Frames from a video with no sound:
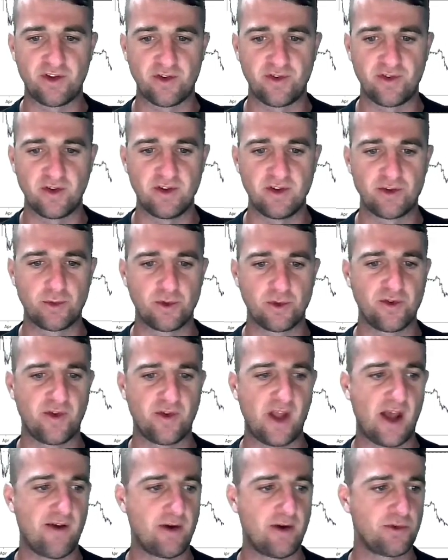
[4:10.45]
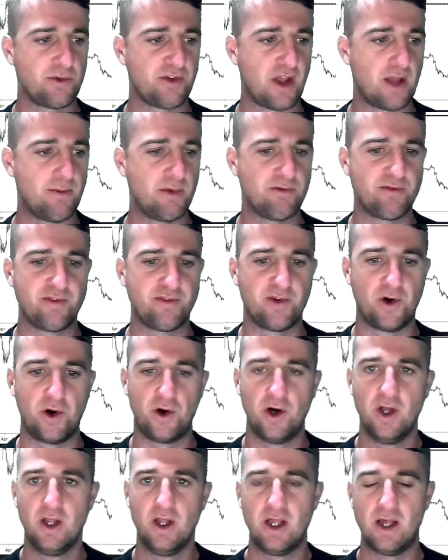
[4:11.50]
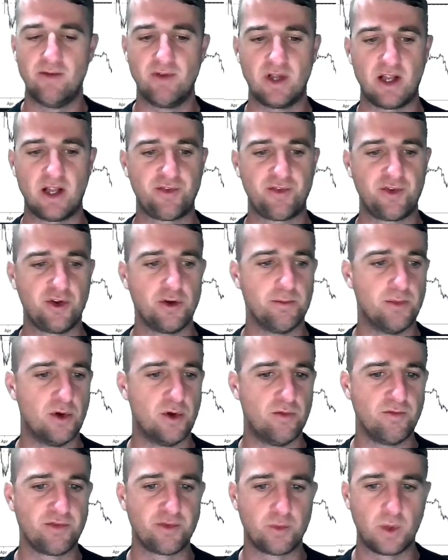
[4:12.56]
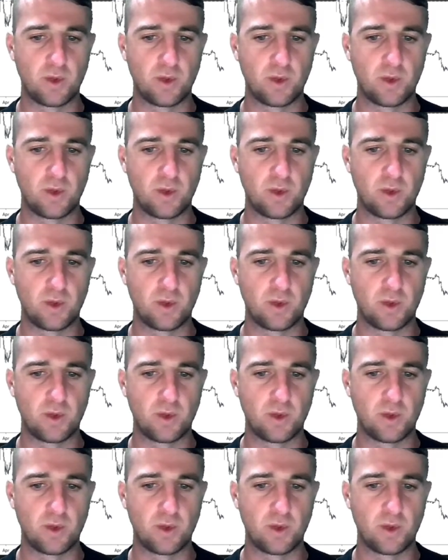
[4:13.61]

I think this was the area I was aiming for in the last few months.